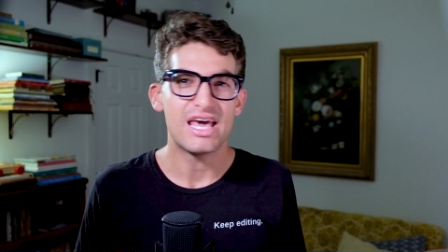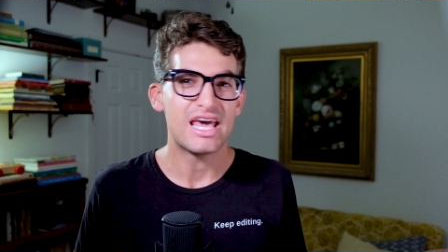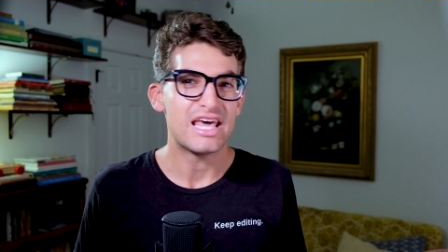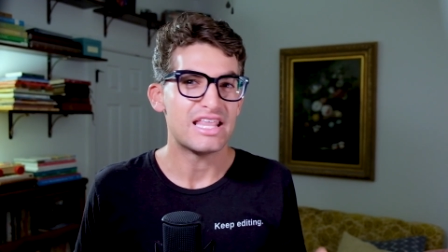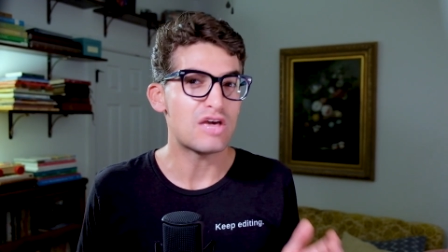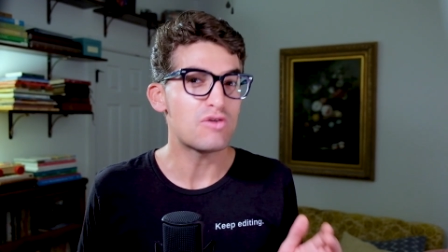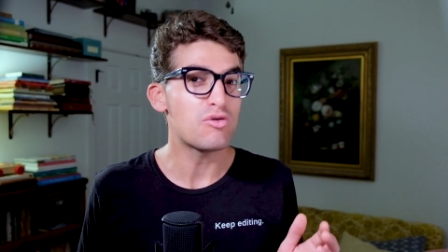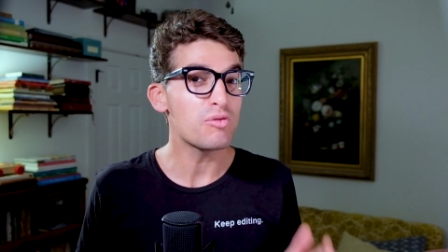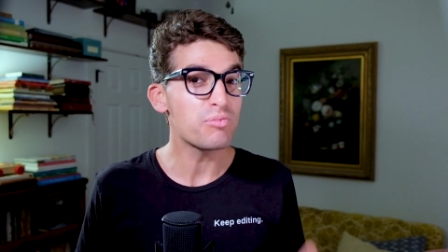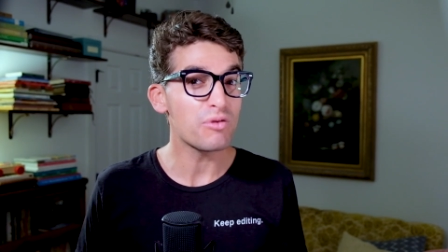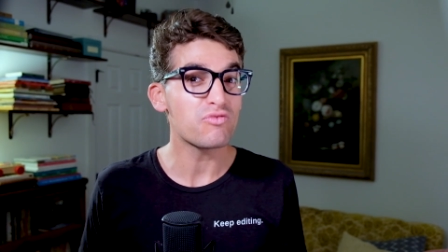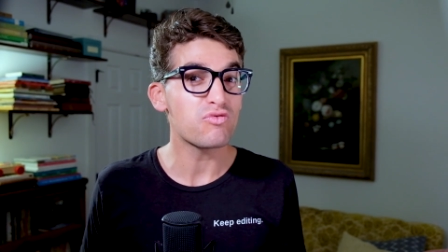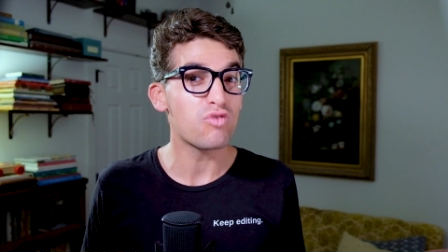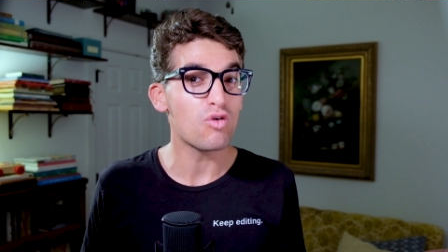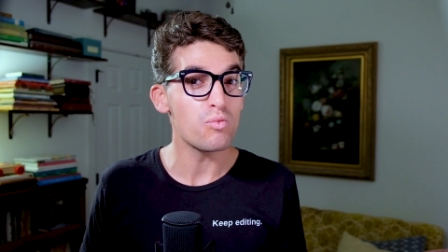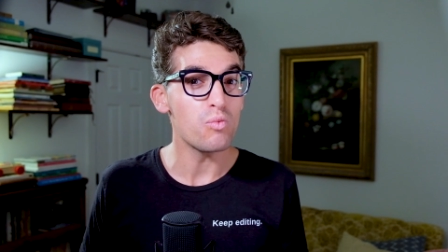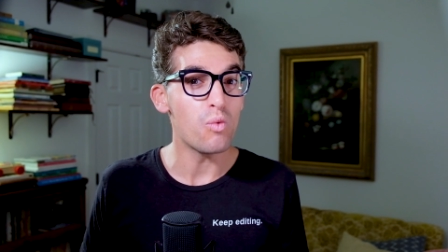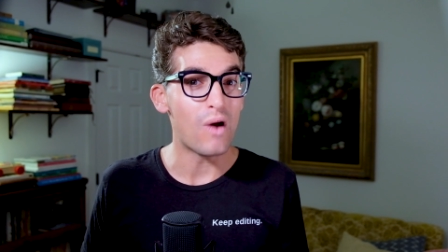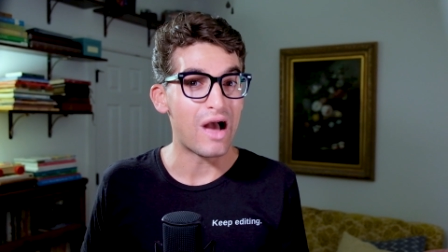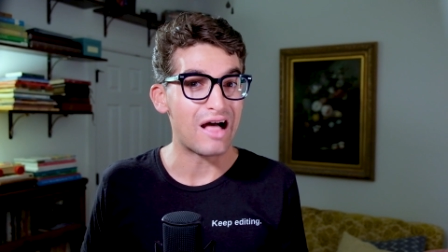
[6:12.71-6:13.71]
They will
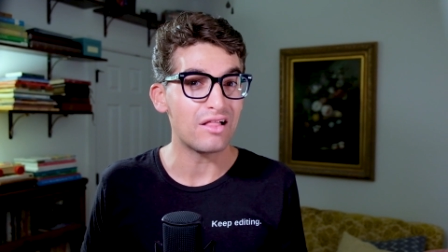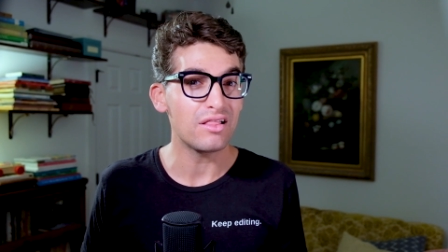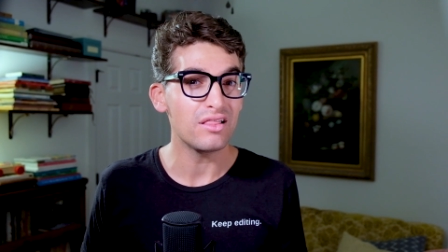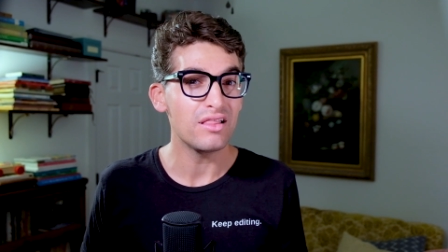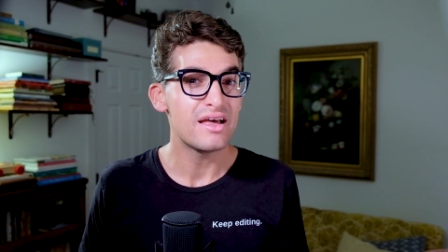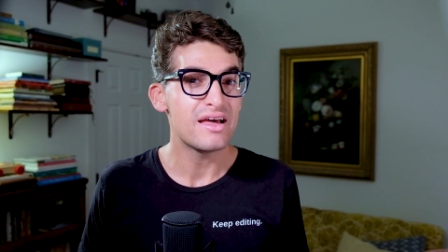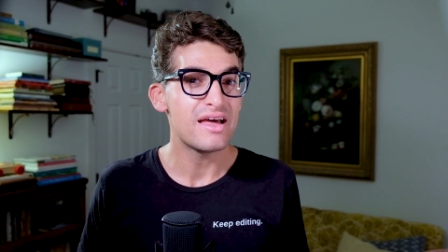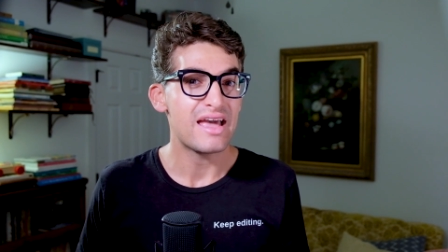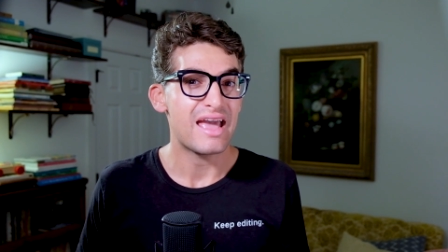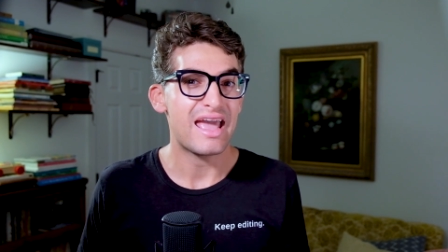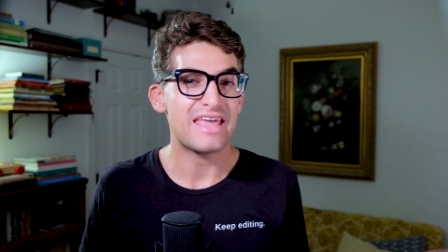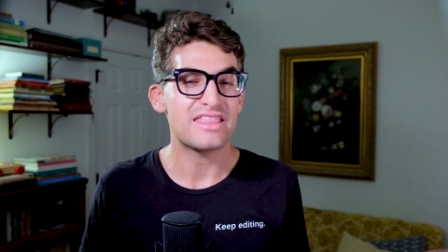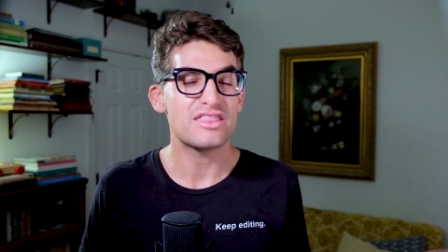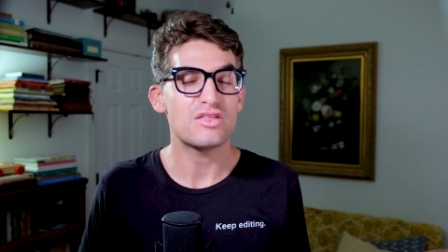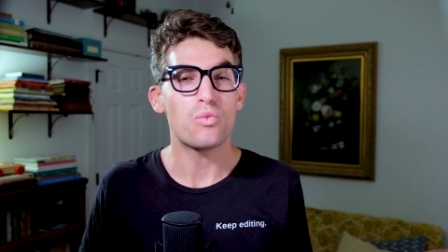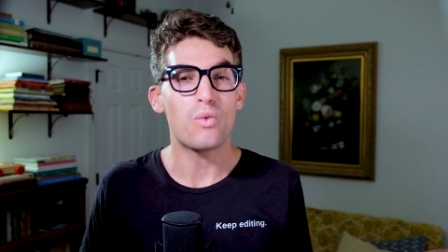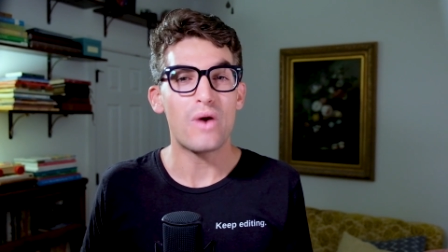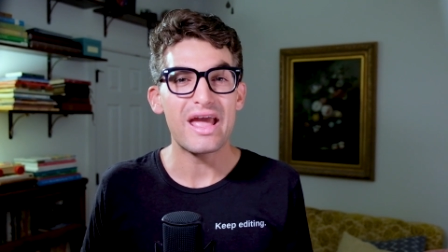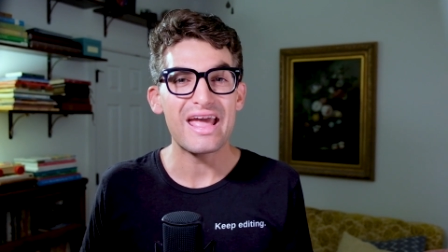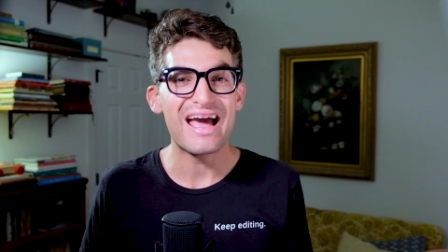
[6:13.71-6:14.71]
perform well, and the
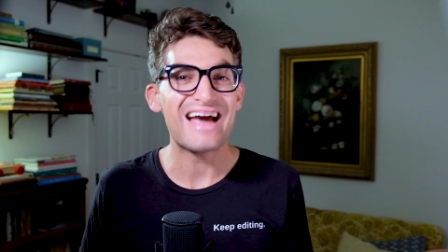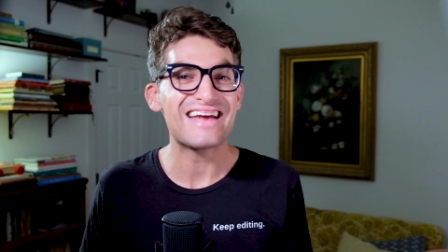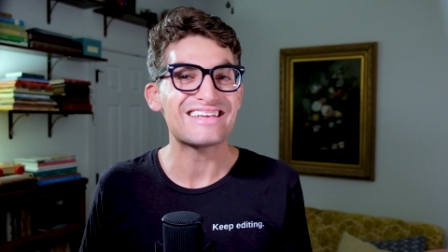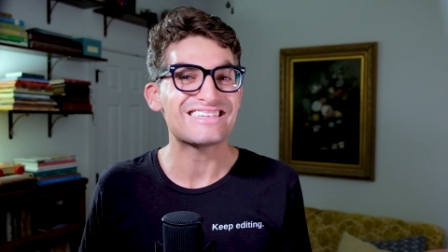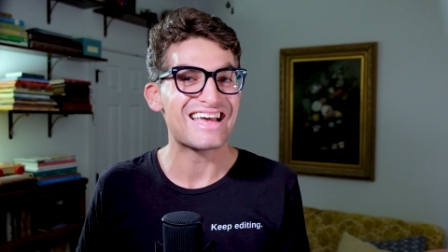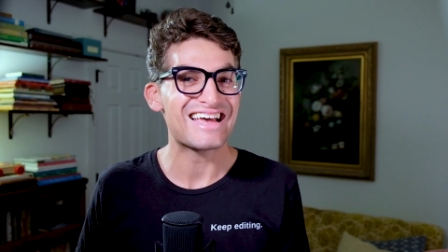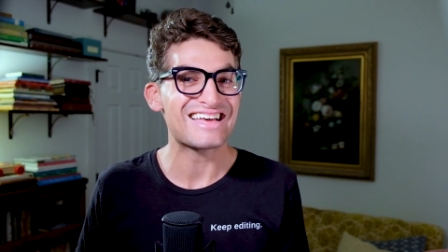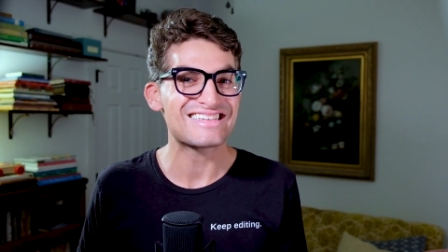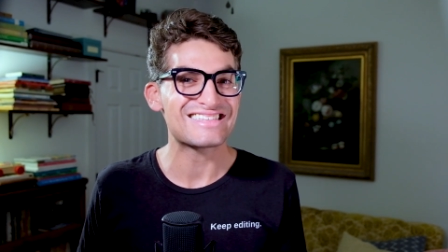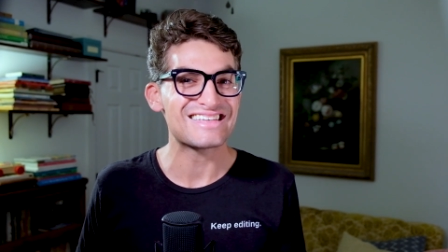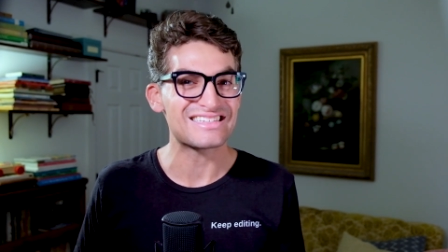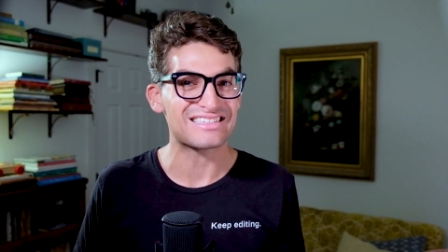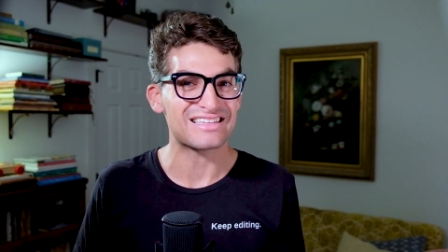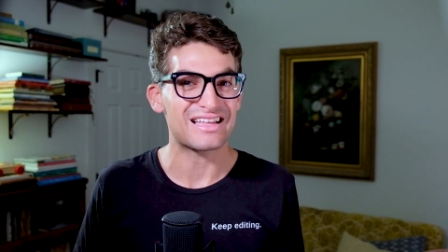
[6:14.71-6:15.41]
way I test these